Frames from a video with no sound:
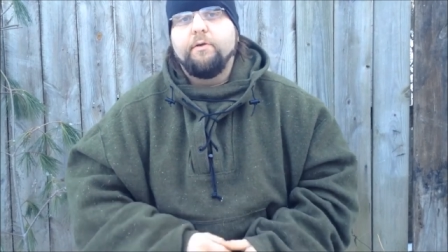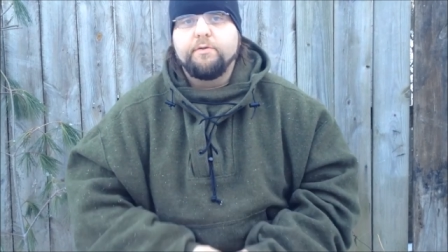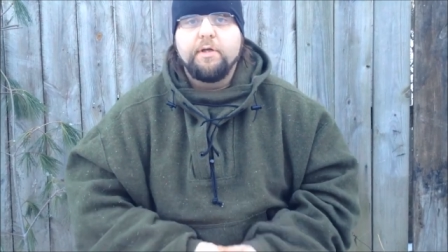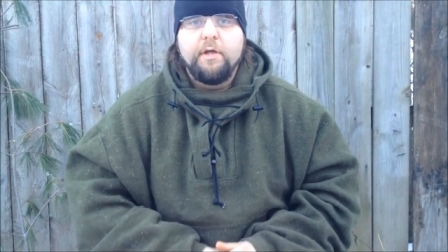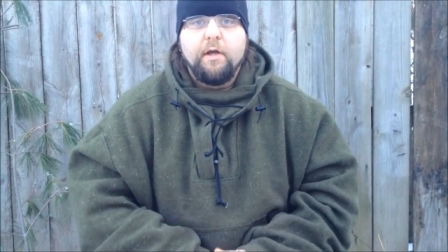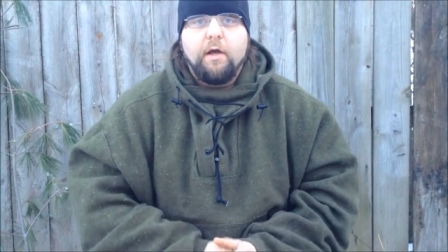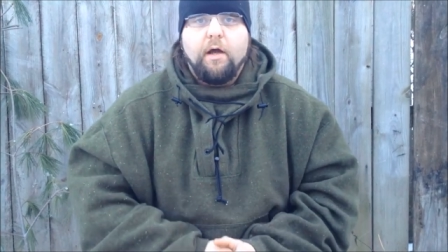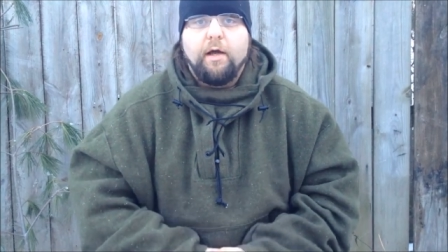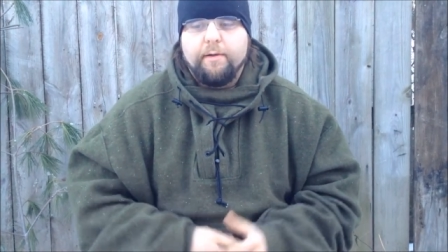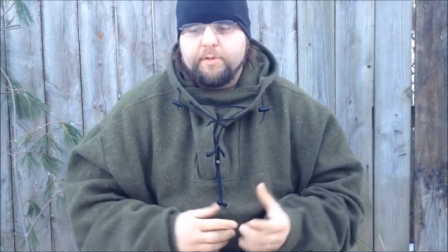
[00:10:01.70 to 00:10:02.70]
those
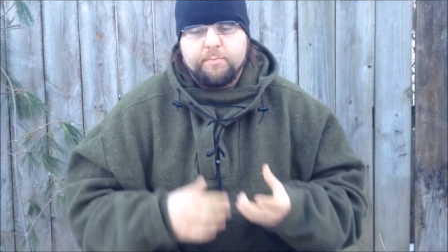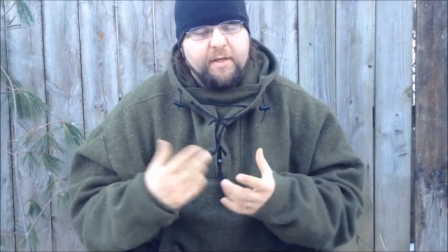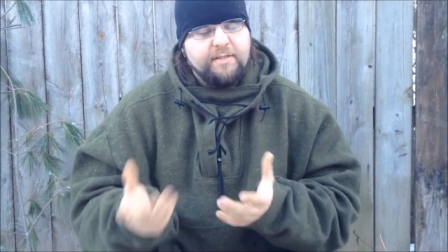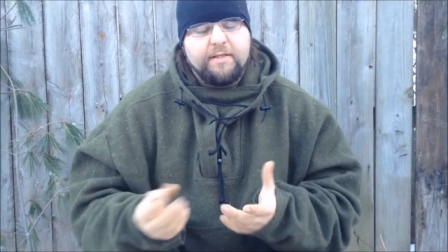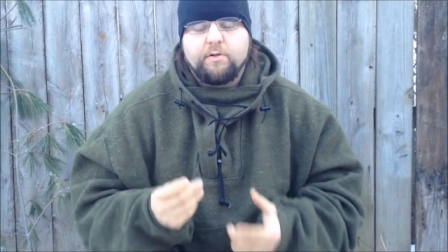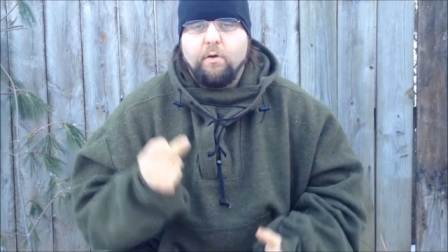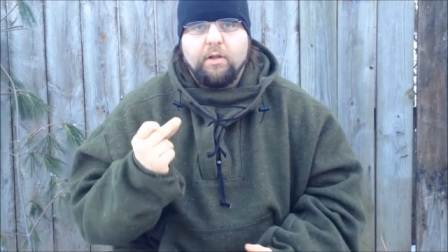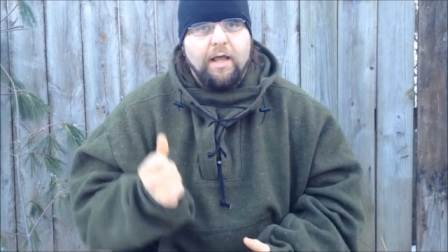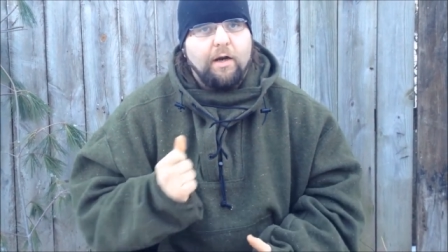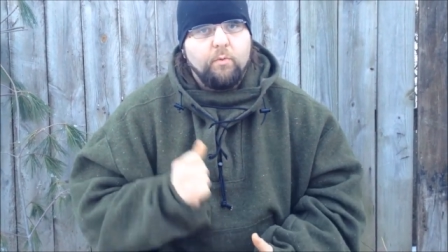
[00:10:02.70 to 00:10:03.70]
uh, just makes things
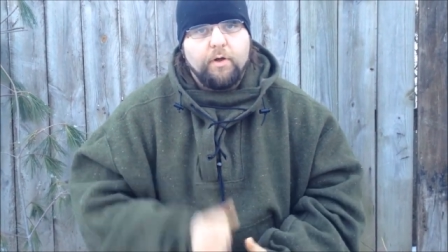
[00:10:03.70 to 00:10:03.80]
go a lot